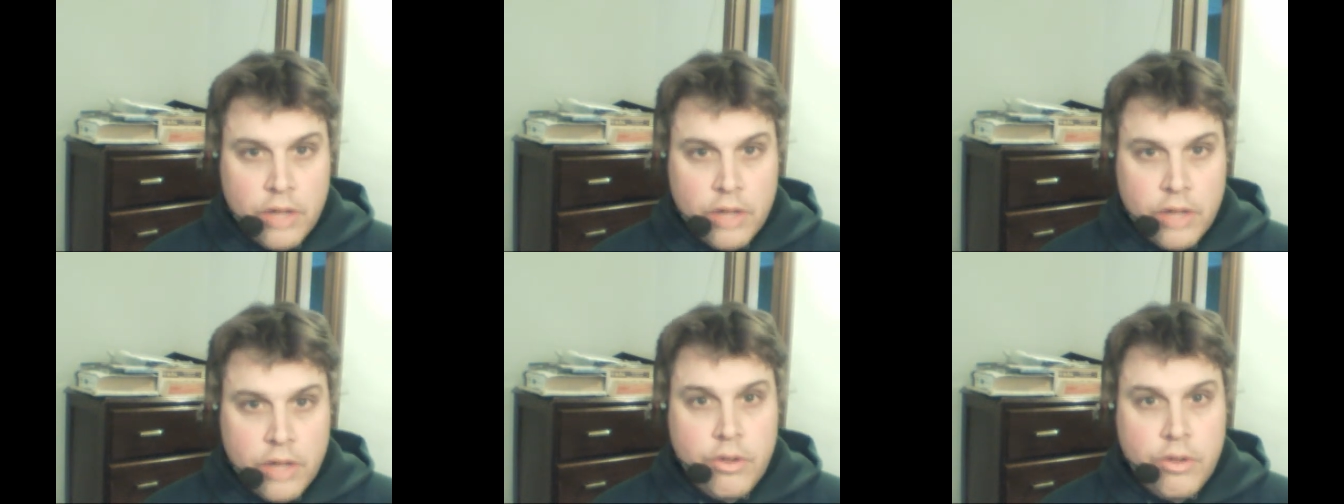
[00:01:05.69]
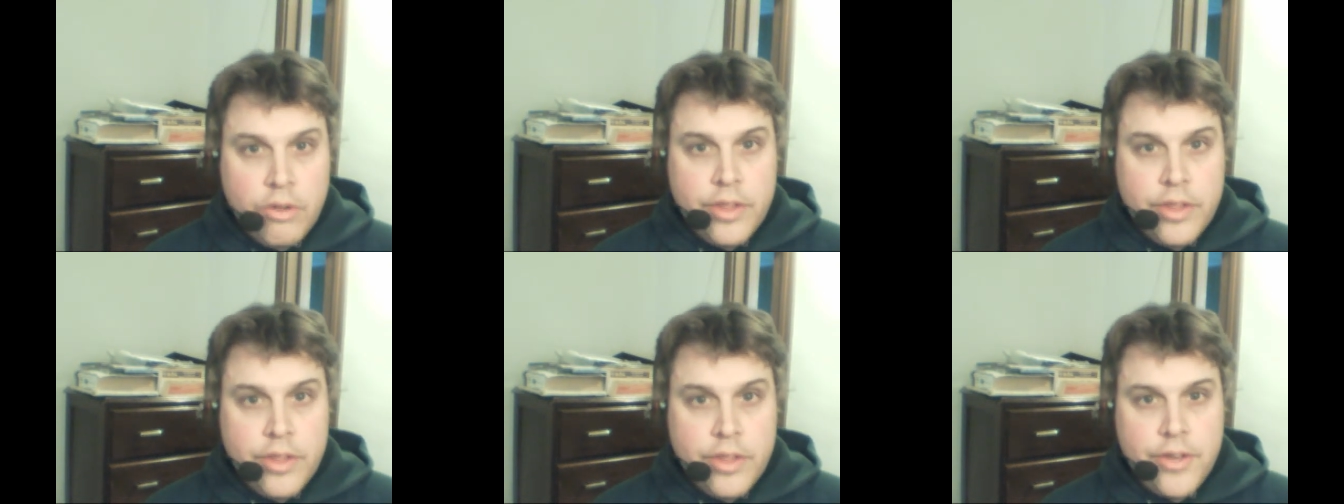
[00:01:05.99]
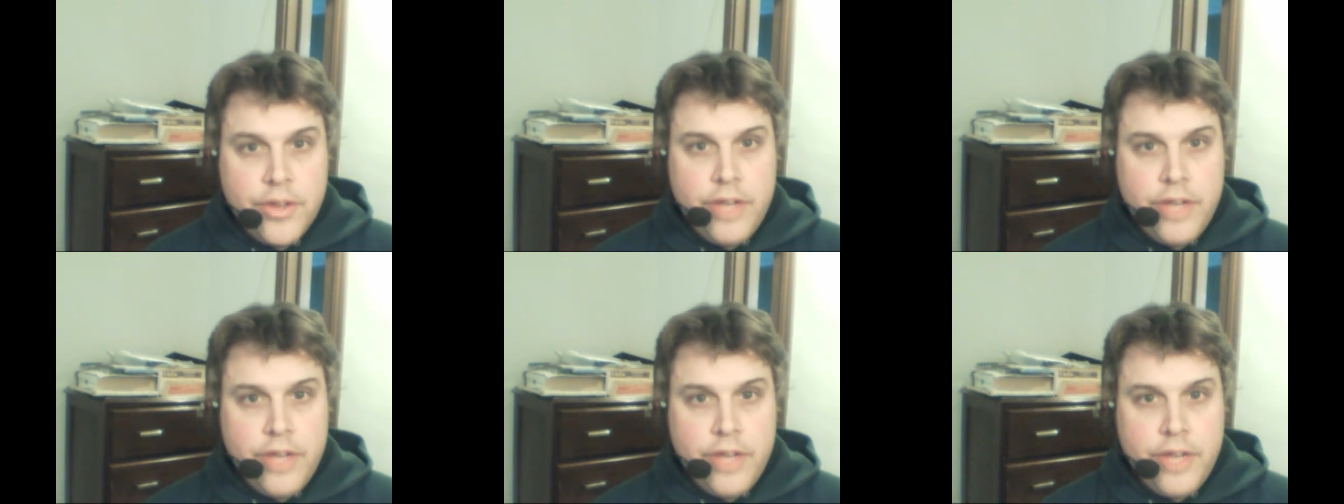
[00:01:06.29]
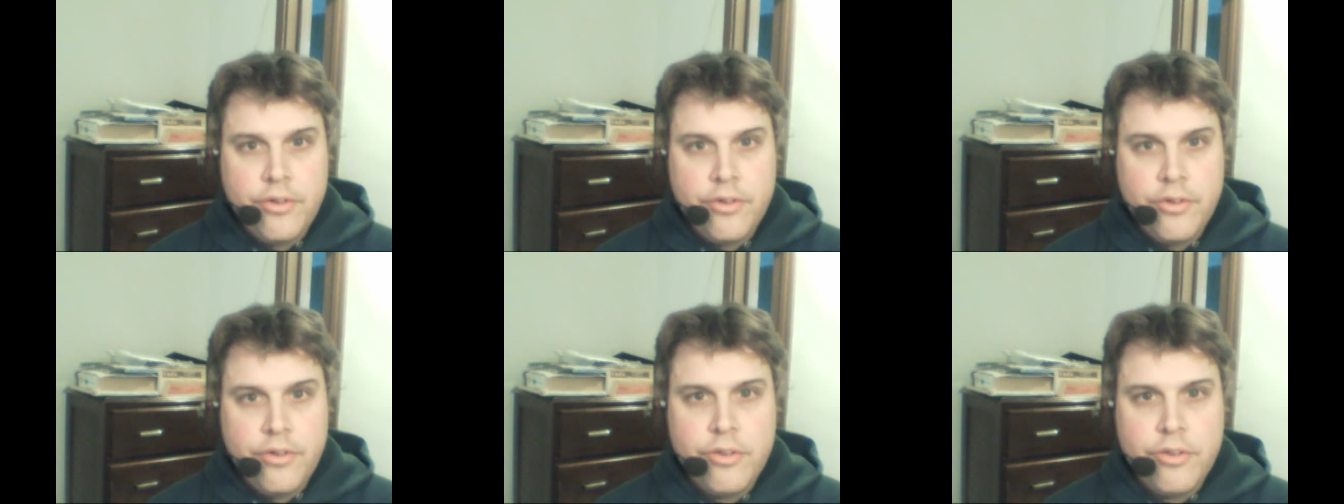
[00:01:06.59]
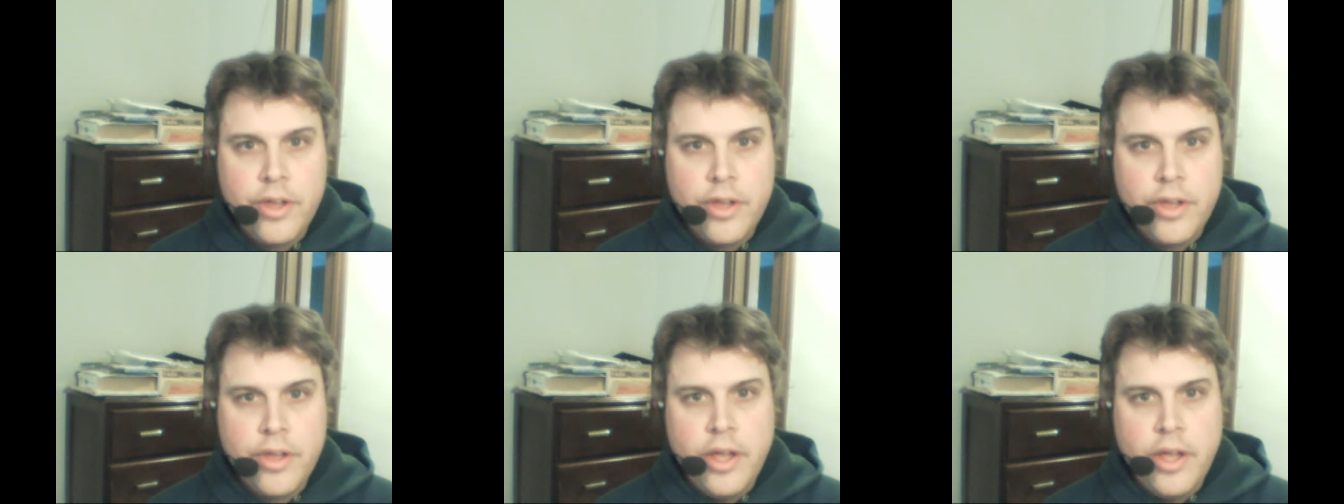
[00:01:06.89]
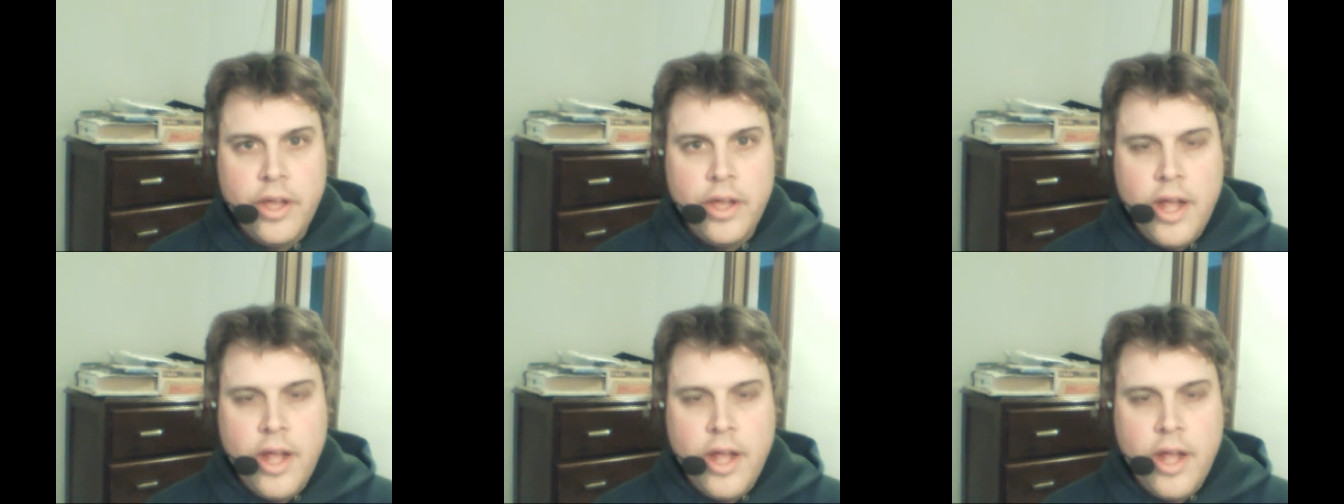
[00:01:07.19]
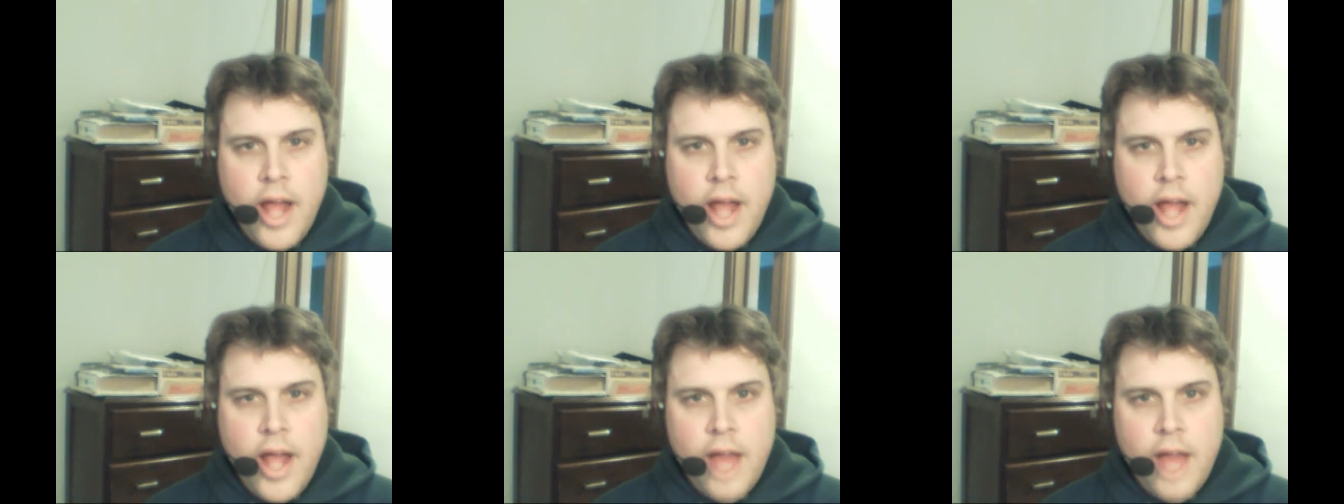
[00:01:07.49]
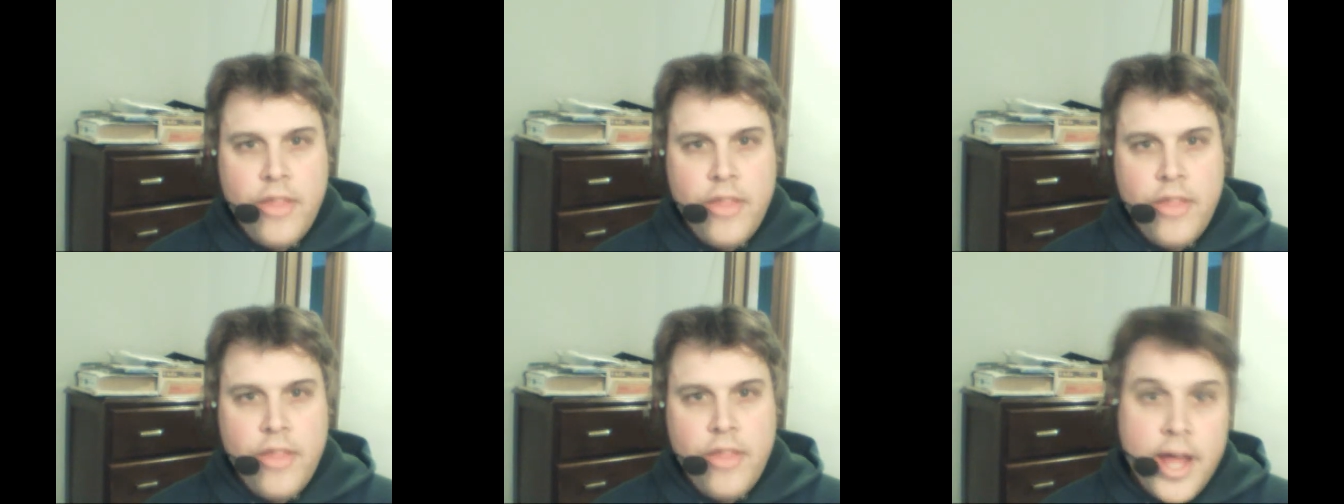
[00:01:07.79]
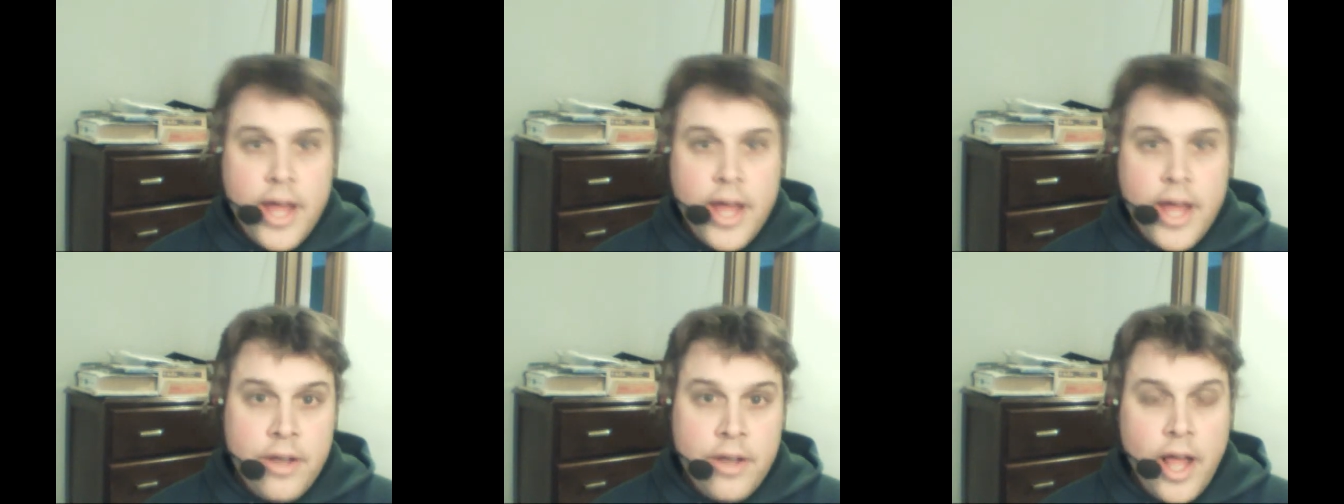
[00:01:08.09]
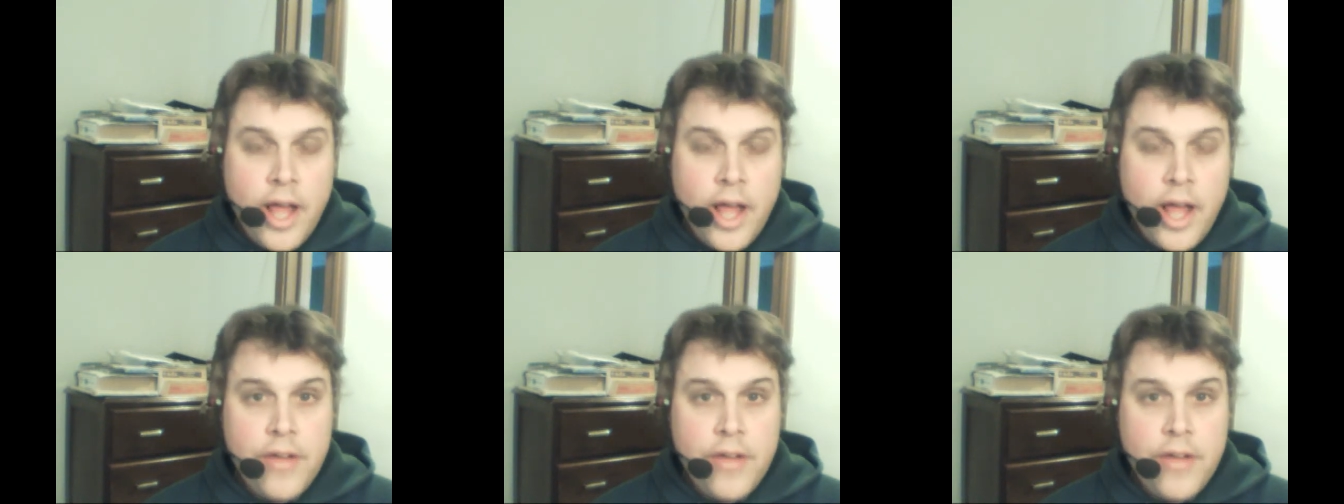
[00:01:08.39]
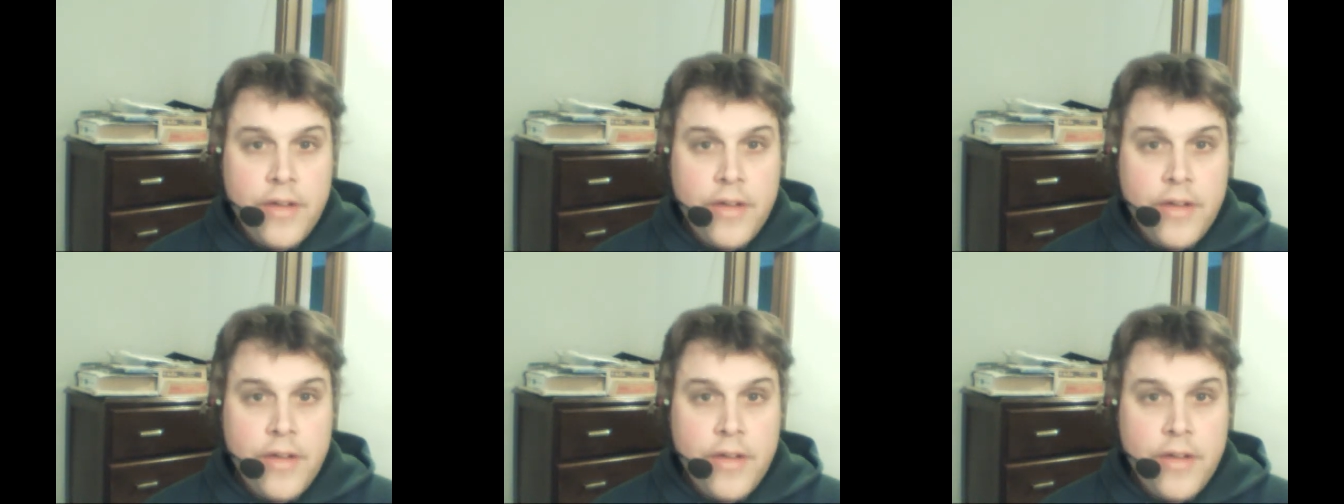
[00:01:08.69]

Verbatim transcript: including the teachers, and then